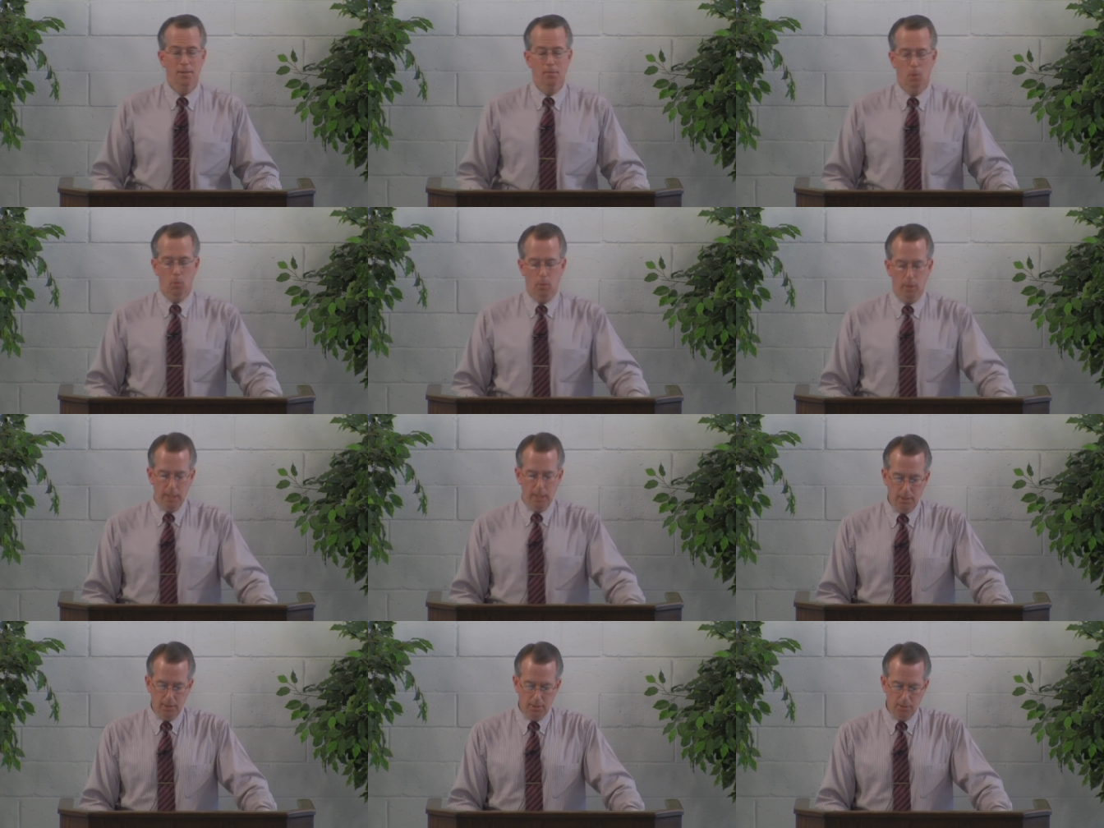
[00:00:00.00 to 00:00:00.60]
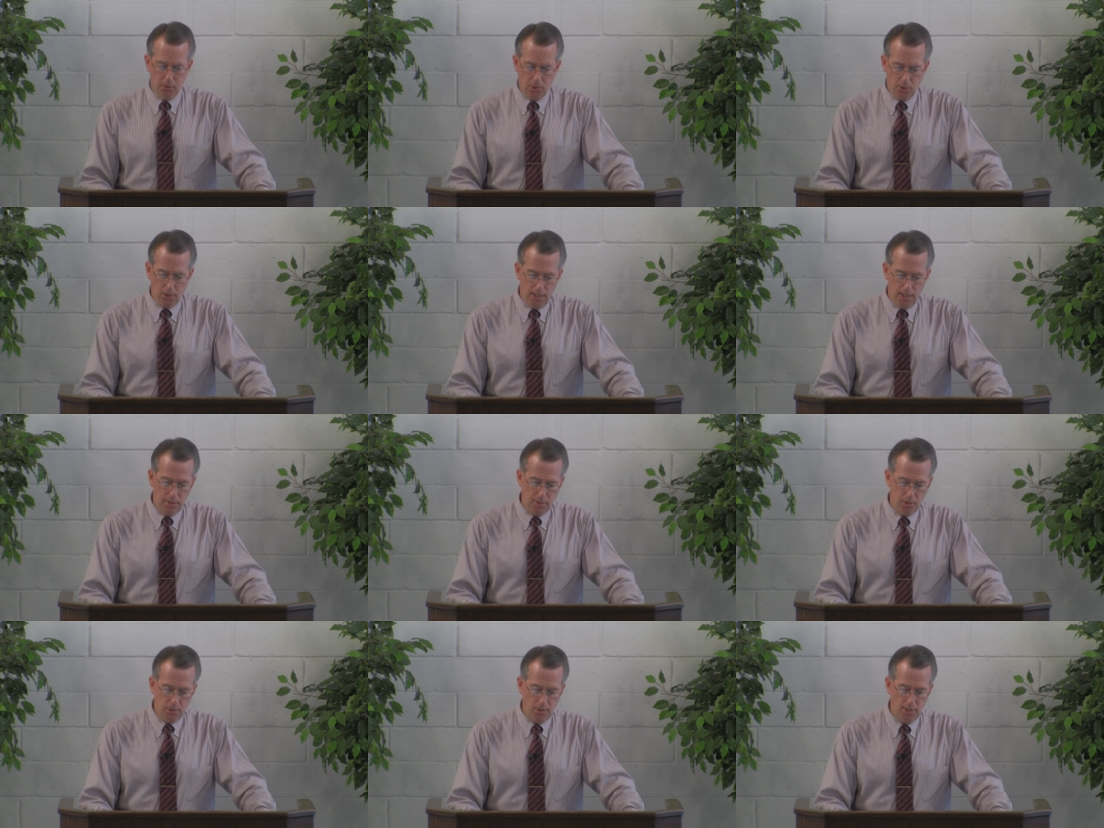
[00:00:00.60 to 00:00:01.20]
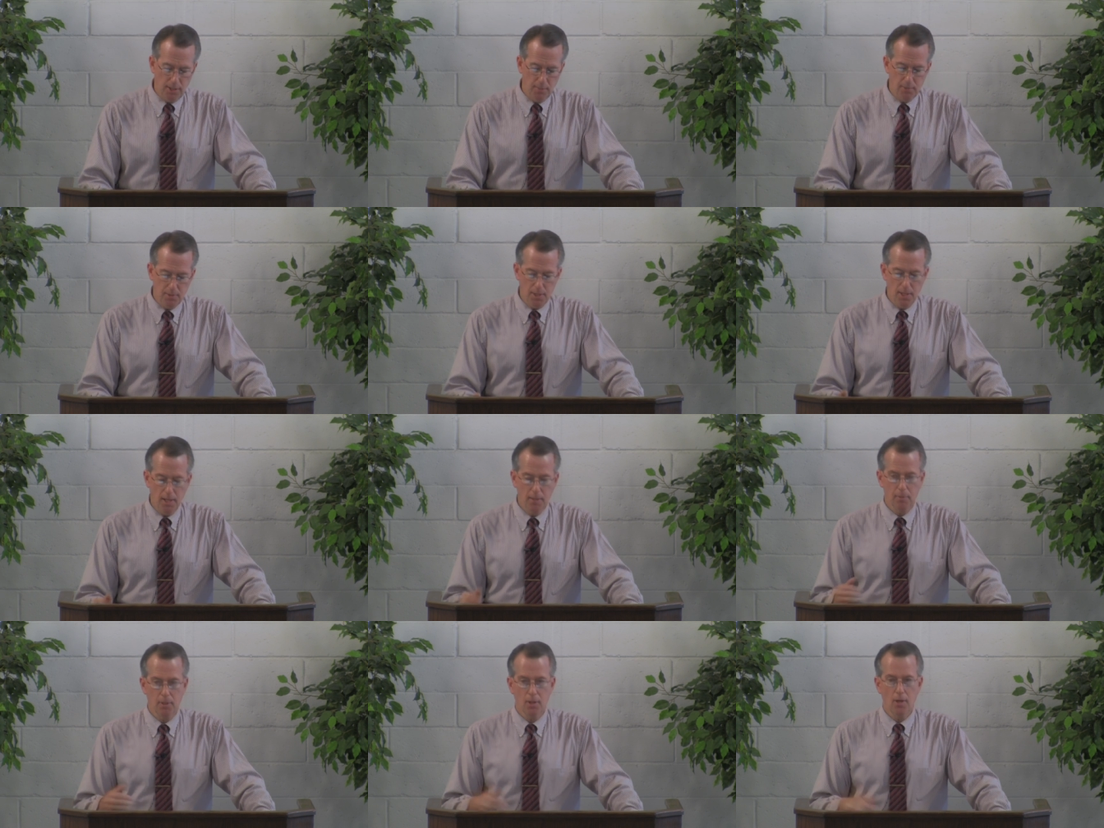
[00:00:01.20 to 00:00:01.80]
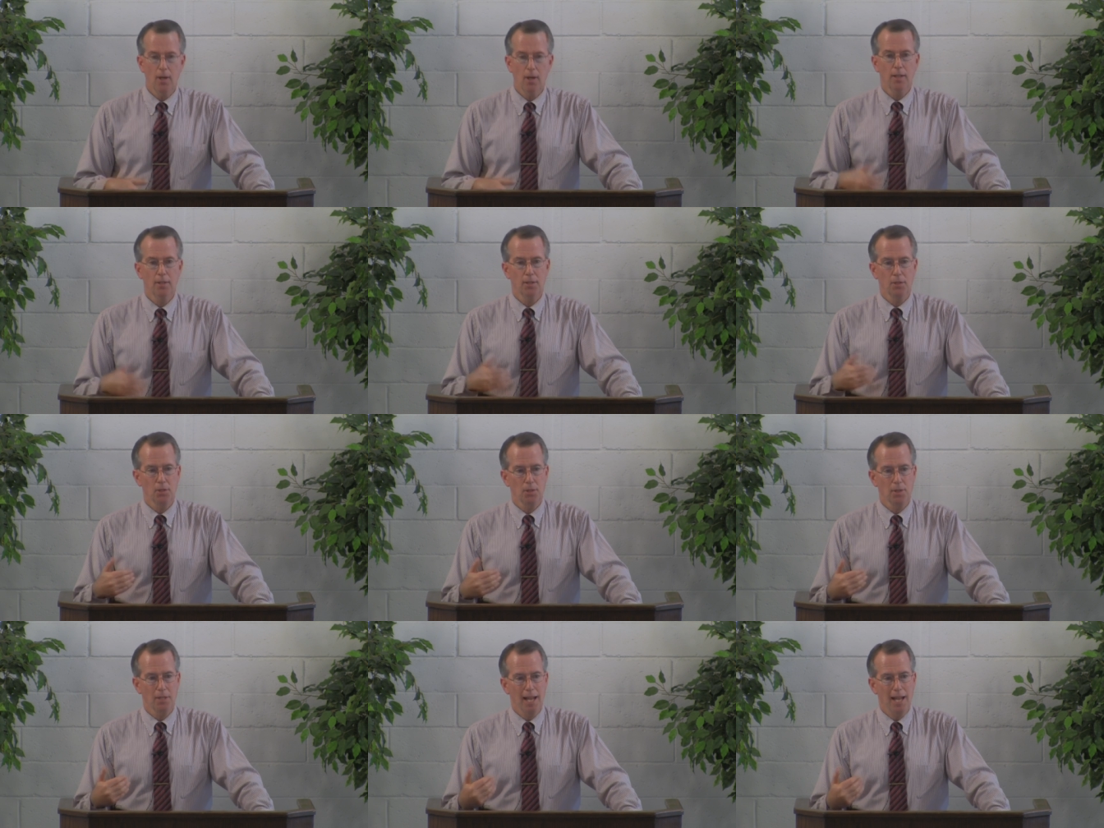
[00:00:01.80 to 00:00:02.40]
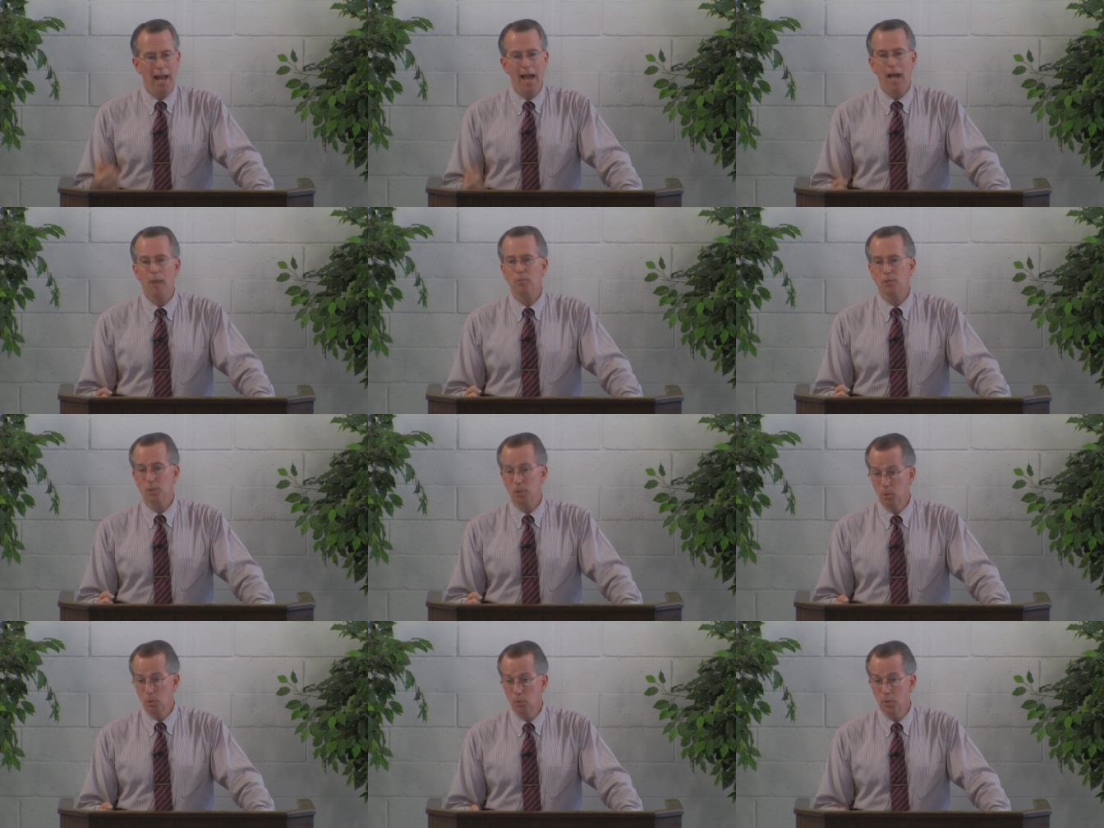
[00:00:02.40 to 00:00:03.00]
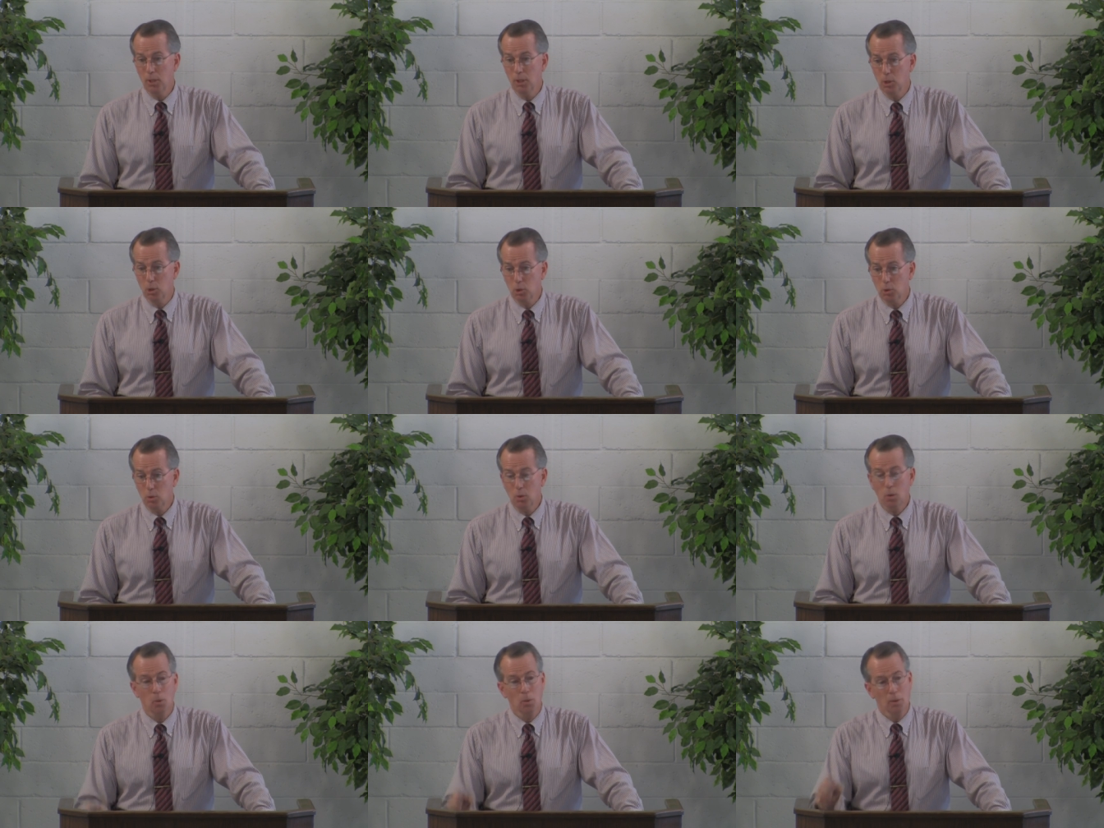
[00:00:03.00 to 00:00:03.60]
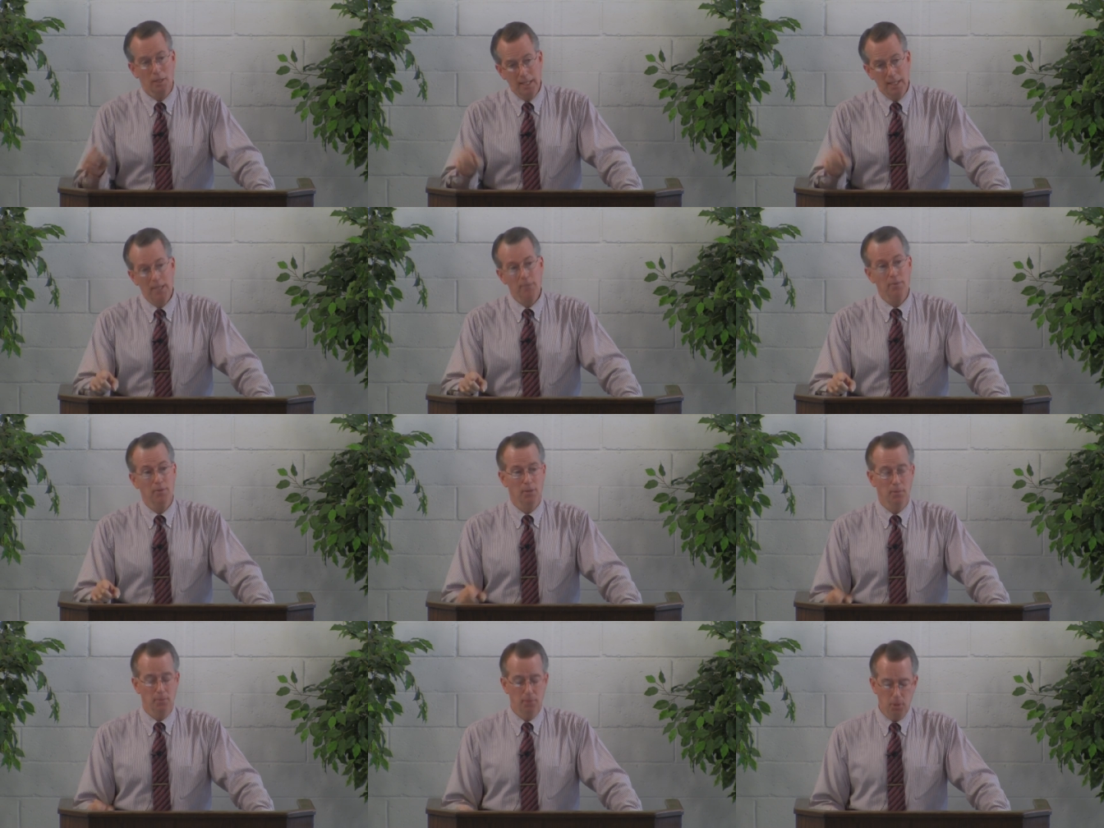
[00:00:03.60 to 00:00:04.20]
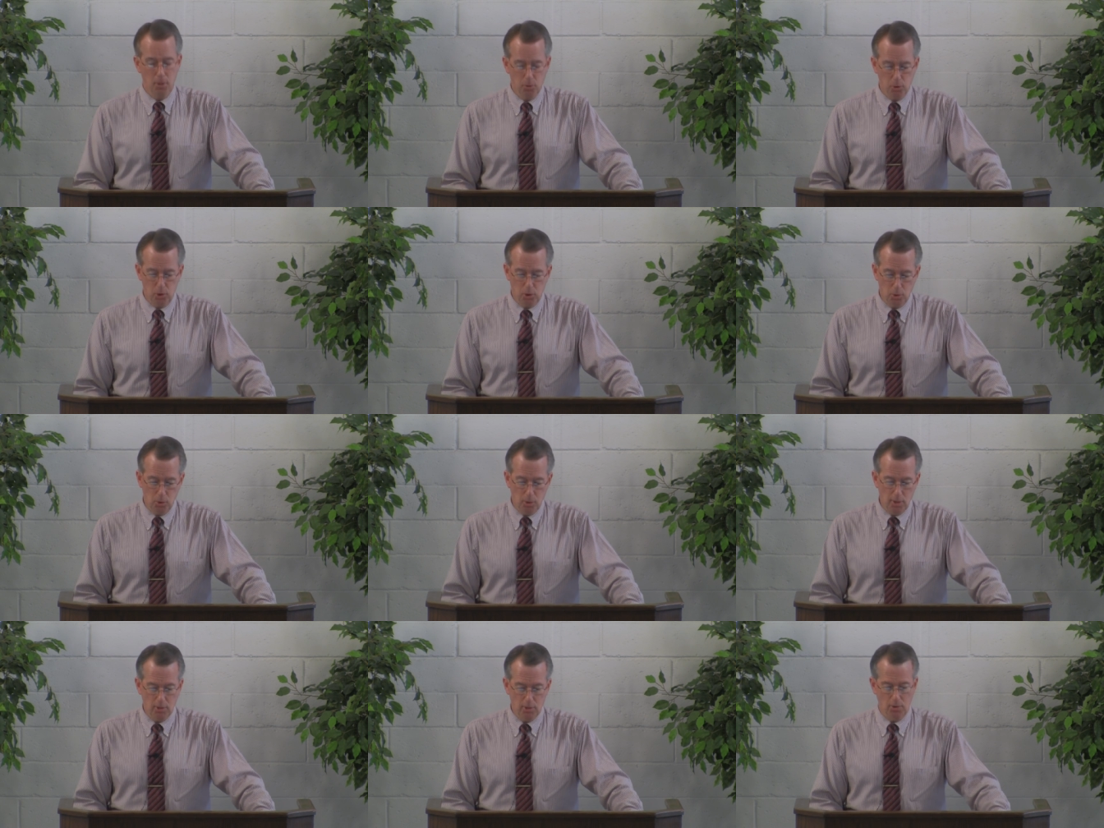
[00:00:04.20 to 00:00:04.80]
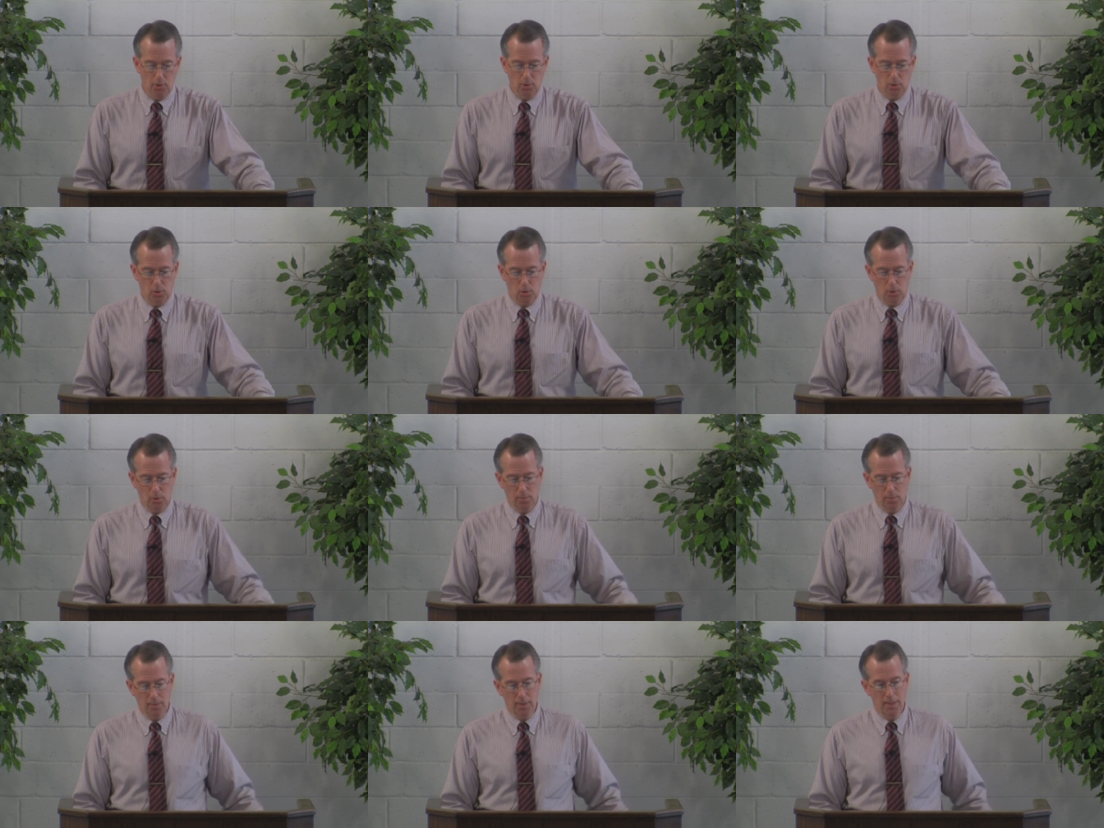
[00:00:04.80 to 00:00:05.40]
But we need to understand at the same time, God is in absolute control, even of those choices.